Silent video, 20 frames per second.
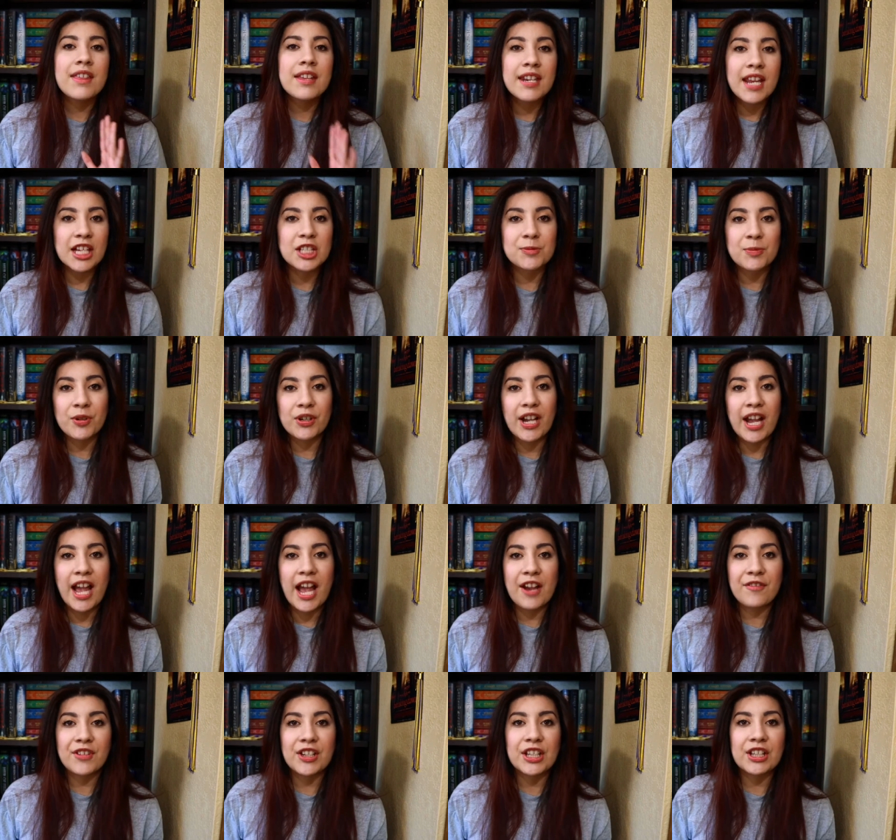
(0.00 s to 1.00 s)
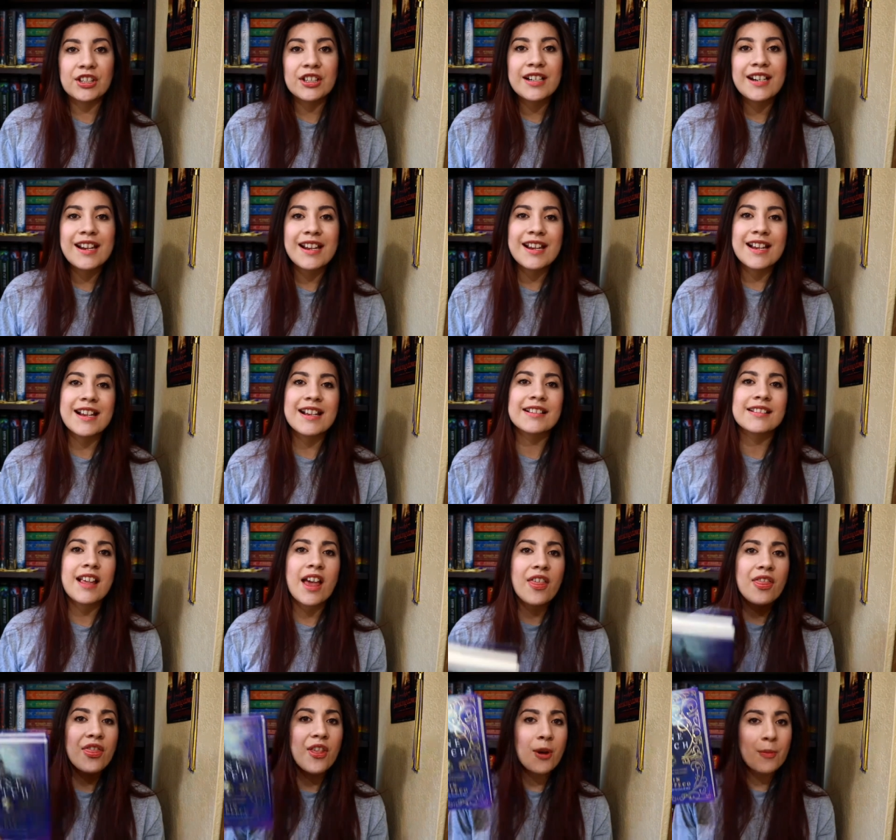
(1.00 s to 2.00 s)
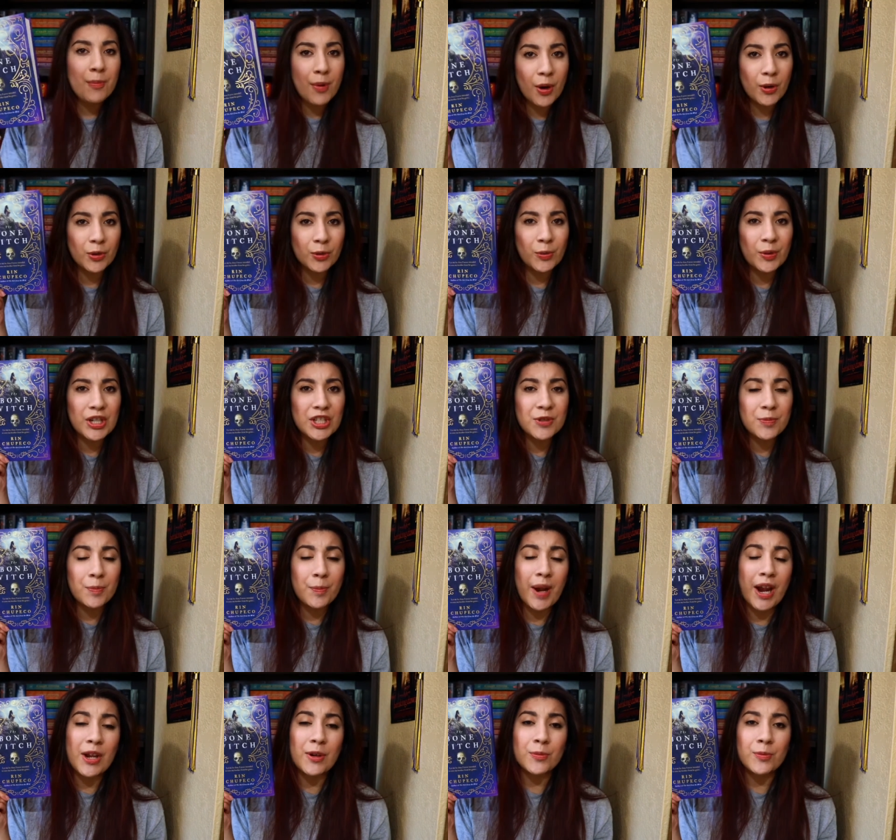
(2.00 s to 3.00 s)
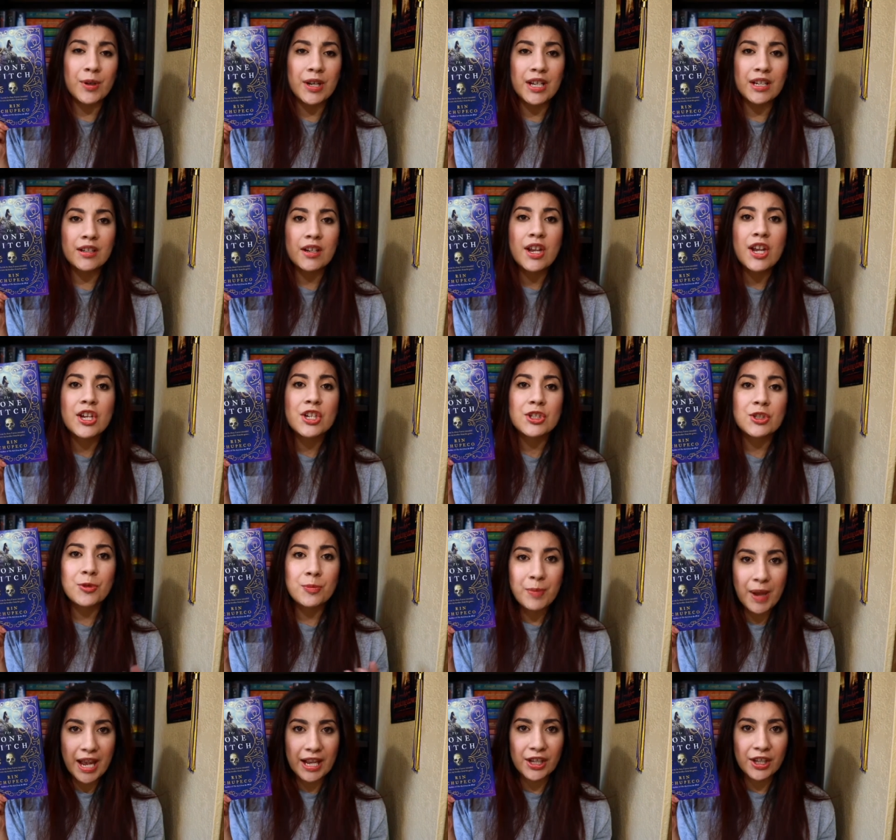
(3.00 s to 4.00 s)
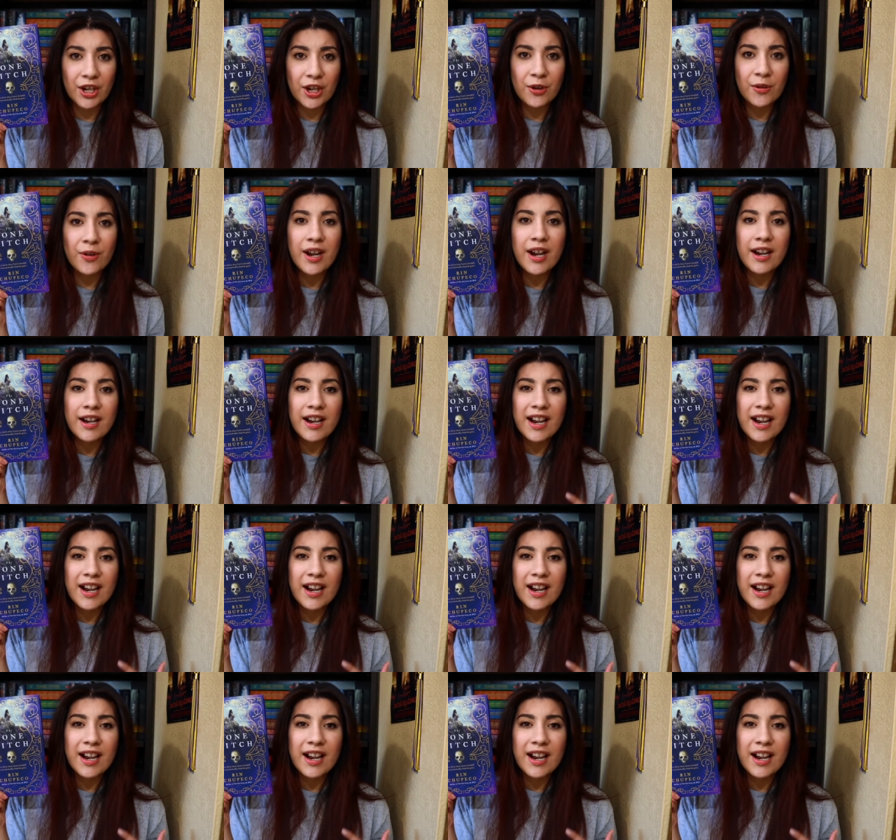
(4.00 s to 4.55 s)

The next book I have here is The Bone Witch by Rin Shupeko.